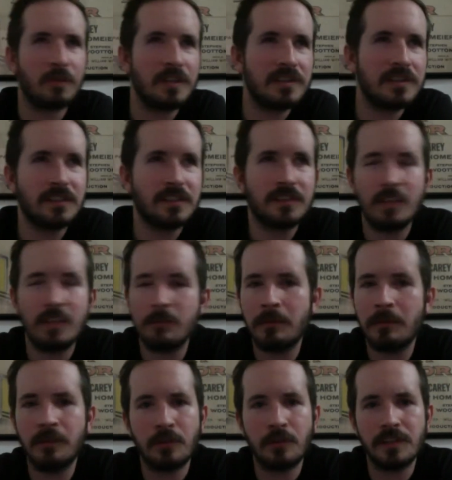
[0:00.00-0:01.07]
2016,
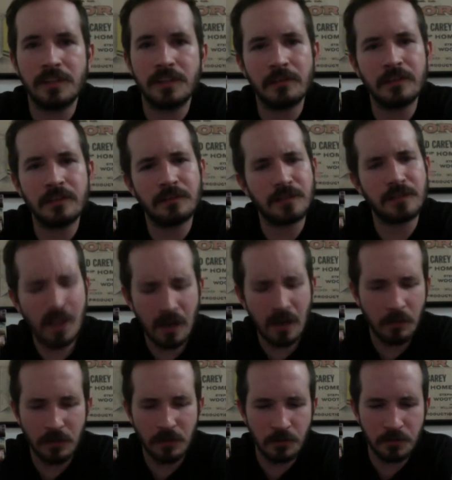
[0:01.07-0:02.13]
maybe 2017, I was like,
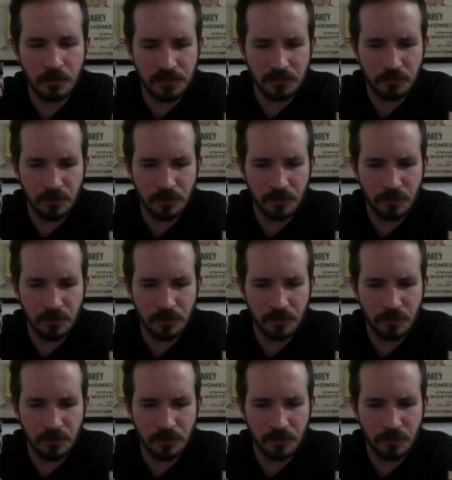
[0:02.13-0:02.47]
I wonder where